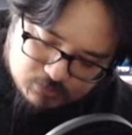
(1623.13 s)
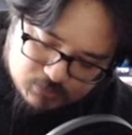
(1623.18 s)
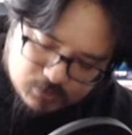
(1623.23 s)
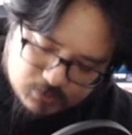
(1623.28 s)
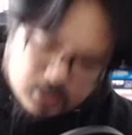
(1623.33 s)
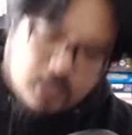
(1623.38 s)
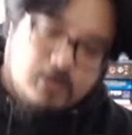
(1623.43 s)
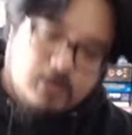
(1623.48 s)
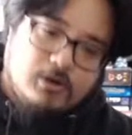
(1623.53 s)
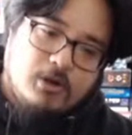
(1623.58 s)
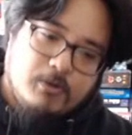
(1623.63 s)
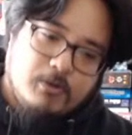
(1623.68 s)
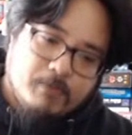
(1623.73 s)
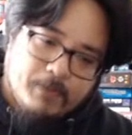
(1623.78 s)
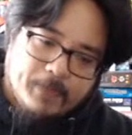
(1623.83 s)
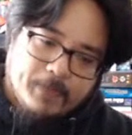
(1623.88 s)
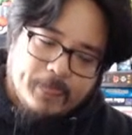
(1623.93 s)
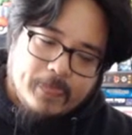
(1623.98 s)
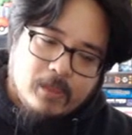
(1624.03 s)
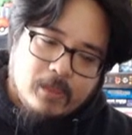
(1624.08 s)
I don't know.
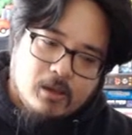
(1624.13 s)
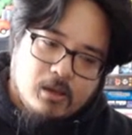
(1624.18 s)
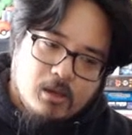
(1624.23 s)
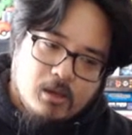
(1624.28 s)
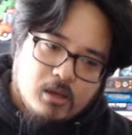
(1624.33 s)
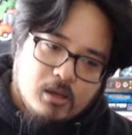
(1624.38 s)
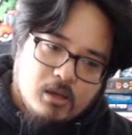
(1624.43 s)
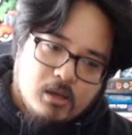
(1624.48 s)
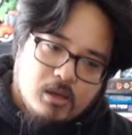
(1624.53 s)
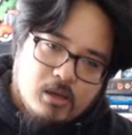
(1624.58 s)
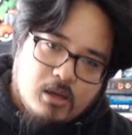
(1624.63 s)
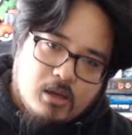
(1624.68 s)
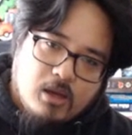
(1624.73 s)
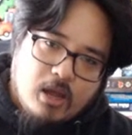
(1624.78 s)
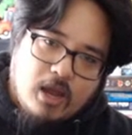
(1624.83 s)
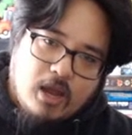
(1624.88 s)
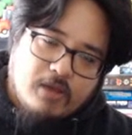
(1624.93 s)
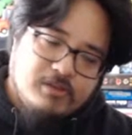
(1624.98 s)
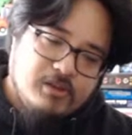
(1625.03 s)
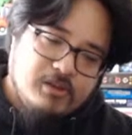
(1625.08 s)

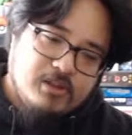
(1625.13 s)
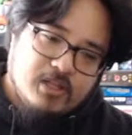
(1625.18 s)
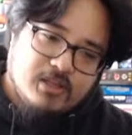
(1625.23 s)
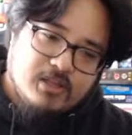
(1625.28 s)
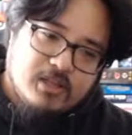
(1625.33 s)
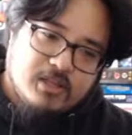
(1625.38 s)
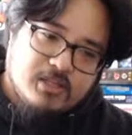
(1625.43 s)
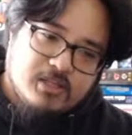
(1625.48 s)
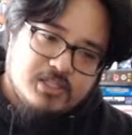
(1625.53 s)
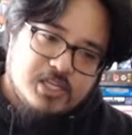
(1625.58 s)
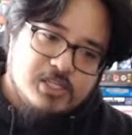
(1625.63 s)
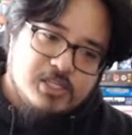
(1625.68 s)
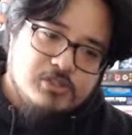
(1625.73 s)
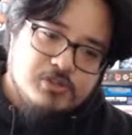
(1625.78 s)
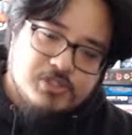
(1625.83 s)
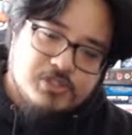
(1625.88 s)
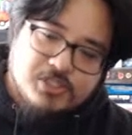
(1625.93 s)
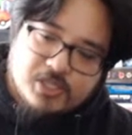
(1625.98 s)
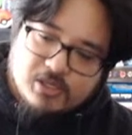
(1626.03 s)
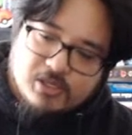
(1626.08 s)
I think that's
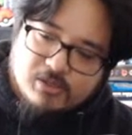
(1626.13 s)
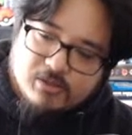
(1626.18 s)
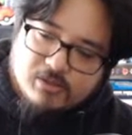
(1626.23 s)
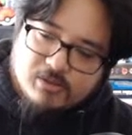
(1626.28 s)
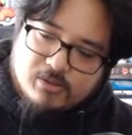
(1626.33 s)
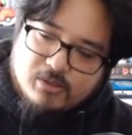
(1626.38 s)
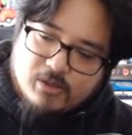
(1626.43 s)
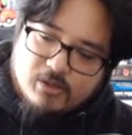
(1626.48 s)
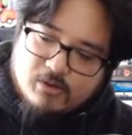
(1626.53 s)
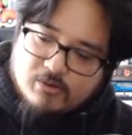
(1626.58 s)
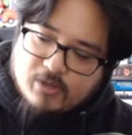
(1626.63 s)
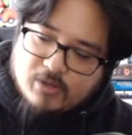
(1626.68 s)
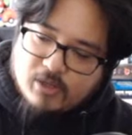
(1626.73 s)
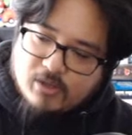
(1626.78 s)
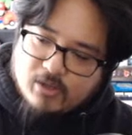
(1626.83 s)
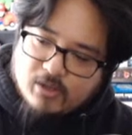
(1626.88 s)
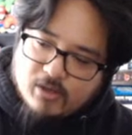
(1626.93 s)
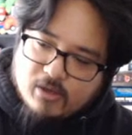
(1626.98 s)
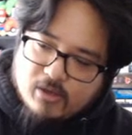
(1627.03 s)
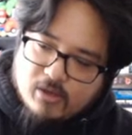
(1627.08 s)
interesting.
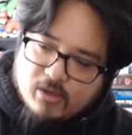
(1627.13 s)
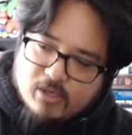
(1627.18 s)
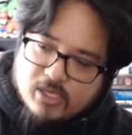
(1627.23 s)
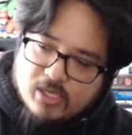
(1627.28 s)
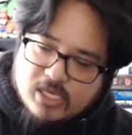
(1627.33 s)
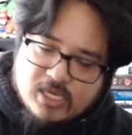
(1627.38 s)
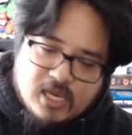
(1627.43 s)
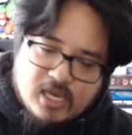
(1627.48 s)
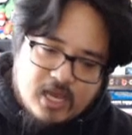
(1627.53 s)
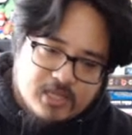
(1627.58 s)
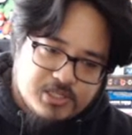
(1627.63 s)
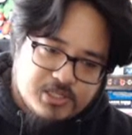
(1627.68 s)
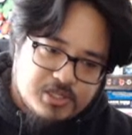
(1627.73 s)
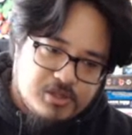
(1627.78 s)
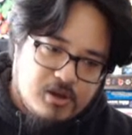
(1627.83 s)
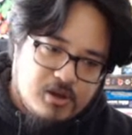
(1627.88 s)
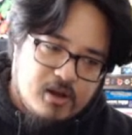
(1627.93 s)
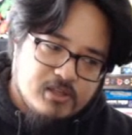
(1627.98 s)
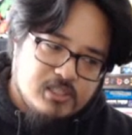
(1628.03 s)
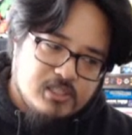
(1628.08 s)
He has
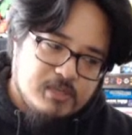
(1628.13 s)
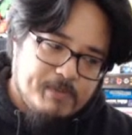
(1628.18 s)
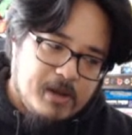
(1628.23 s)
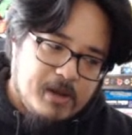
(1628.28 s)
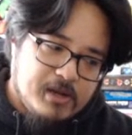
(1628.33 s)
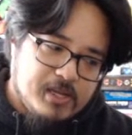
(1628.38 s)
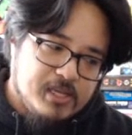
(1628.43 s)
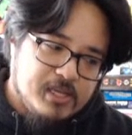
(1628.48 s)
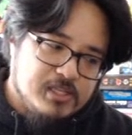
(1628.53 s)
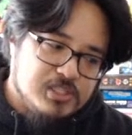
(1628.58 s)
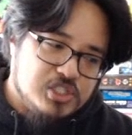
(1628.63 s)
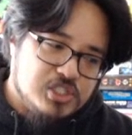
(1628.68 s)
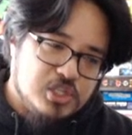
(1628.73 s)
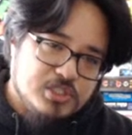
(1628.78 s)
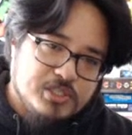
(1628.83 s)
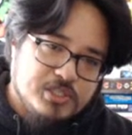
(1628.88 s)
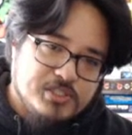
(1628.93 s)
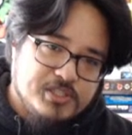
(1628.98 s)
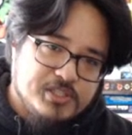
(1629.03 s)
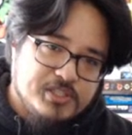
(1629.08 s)
thoughts about his
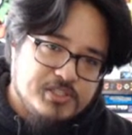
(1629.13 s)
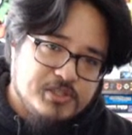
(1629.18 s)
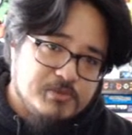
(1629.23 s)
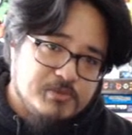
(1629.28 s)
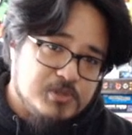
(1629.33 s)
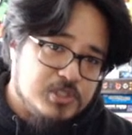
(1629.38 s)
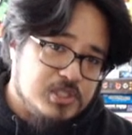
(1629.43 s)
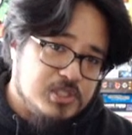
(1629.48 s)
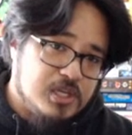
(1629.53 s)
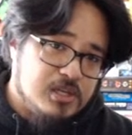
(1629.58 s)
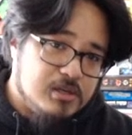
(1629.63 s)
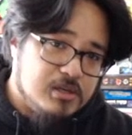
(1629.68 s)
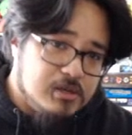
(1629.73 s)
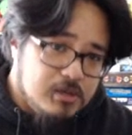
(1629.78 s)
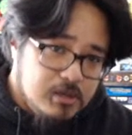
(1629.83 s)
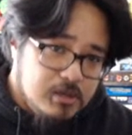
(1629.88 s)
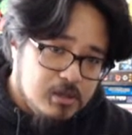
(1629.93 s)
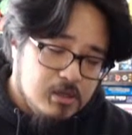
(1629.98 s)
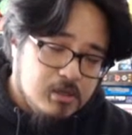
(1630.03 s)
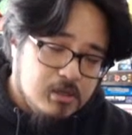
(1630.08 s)
justice system, just like
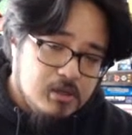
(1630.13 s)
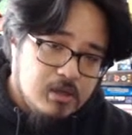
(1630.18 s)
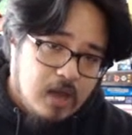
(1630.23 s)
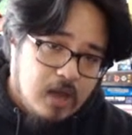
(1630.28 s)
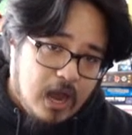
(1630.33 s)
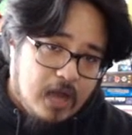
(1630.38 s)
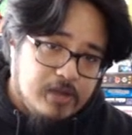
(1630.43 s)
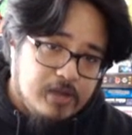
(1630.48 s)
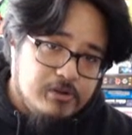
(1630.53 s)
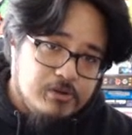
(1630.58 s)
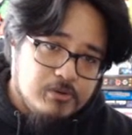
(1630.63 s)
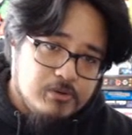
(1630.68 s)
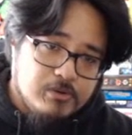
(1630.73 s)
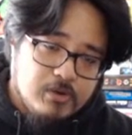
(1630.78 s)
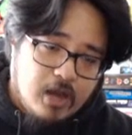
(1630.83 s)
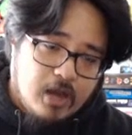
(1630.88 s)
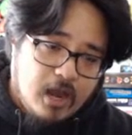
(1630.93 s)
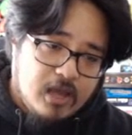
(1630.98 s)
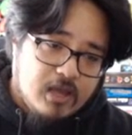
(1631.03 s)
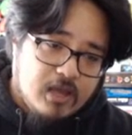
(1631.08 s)
I do.
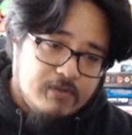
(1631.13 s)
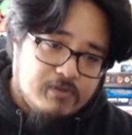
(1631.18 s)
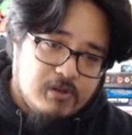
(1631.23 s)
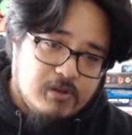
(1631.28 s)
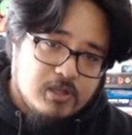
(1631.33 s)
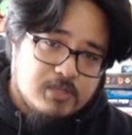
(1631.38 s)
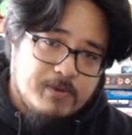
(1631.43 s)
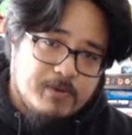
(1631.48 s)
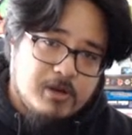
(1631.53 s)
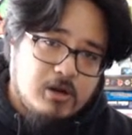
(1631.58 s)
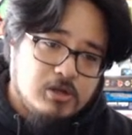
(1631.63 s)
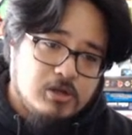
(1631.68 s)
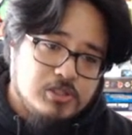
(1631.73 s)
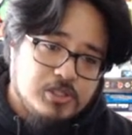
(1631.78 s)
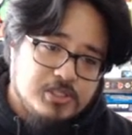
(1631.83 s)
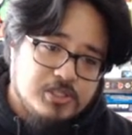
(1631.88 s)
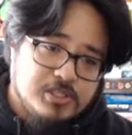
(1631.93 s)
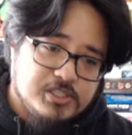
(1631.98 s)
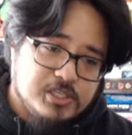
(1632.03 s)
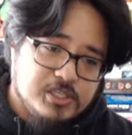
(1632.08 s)
I have thoughts about our
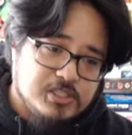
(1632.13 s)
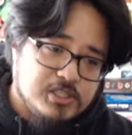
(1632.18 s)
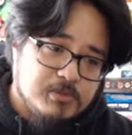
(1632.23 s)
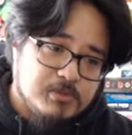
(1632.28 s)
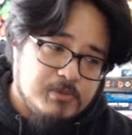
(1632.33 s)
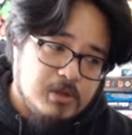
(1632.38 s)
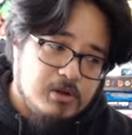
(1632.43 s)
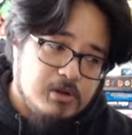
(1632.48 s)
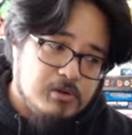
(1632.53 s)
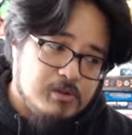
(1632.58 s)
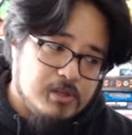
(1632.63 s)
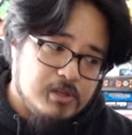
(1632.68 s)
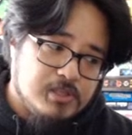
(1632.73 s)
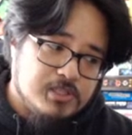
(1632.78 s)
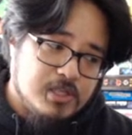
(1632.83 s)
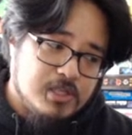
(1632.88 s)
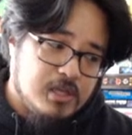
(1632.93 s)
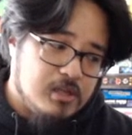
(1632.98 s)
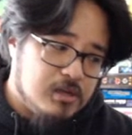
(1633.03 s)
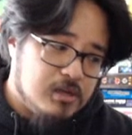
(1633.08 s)
justice system. There are things
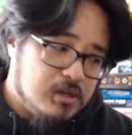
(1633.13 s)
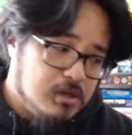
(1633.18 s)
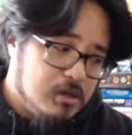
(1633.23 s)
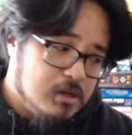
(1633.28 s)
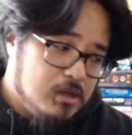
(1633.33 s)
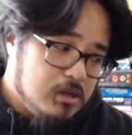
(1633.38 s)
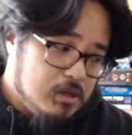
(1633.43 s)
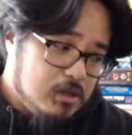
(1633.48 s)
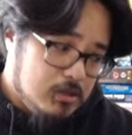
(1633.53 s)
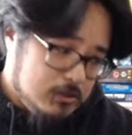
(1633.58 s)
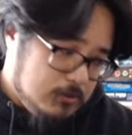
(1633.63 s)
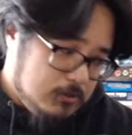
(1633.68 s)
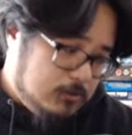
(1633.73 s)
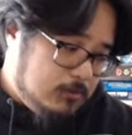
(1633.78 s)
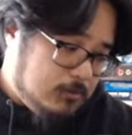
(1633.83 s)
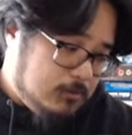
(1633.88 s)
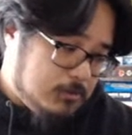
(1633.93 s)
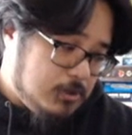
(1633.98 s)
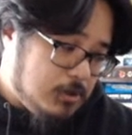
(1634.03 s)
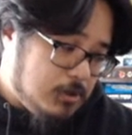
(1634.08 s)
that,
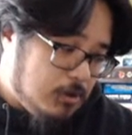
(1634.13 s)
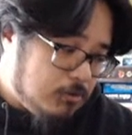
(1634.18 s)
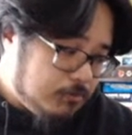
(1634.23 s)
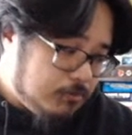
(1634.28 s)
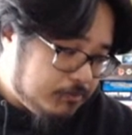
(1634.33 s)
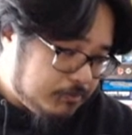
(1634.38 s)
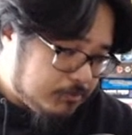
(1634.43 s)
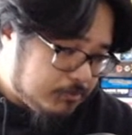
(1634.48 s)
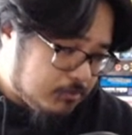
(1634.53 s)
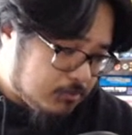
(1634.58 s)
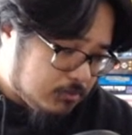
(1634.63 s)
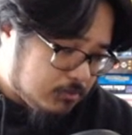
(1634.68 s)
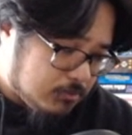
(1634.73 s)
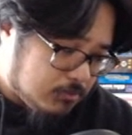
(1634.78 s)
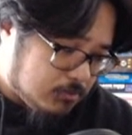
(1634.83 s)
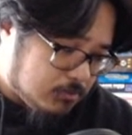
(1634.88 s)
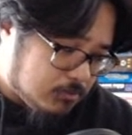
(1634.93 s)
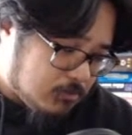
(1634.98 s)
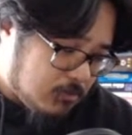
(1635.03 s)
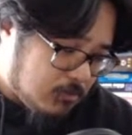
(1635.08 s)

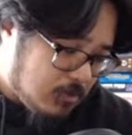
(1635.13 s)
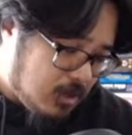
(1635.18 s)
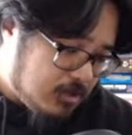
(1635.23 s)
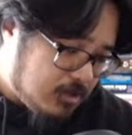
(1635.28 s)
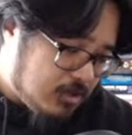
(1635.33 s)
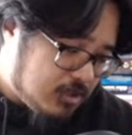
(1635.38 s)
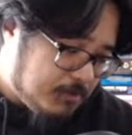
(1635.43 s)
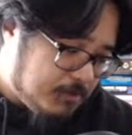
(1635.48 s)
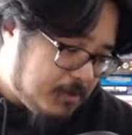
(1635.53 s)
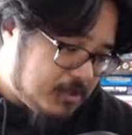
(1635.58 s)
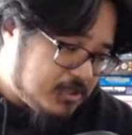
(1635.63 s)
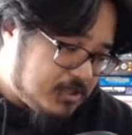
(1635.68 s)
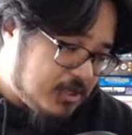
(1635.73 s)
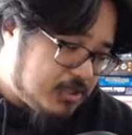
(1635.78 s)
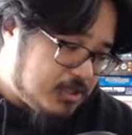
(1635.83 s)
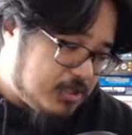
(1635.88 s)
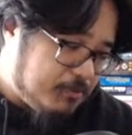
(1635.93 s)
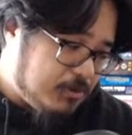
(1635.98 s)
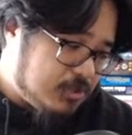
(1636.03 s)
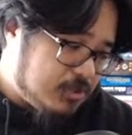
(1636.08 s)
it doesn't make sense
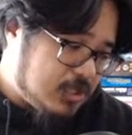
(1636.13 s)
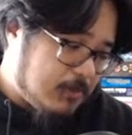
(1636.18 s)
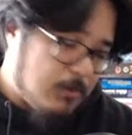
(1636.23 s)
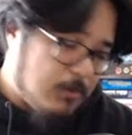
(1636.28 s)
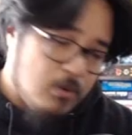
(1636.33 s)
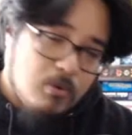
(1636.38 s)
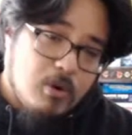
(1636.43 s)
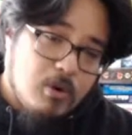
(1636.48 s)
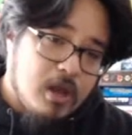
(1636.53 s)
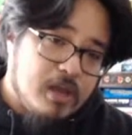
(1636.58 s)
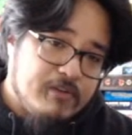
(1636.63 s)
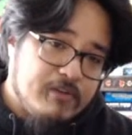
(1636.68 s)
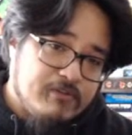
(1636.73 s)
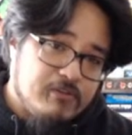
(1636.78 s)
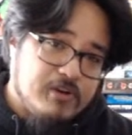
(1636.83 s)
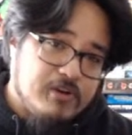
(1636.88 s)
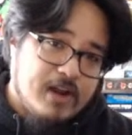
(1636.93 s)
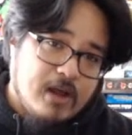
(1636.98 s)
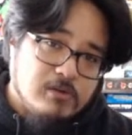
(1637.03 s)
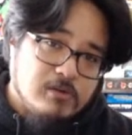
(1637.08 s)
to put someone away
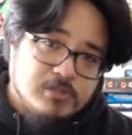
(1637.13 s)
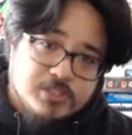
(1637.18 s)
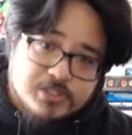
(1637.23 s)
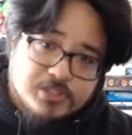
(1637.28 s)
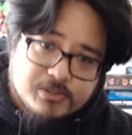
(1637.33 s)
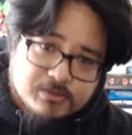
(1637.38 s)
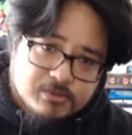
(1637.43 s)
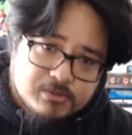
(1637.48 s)
for an ounce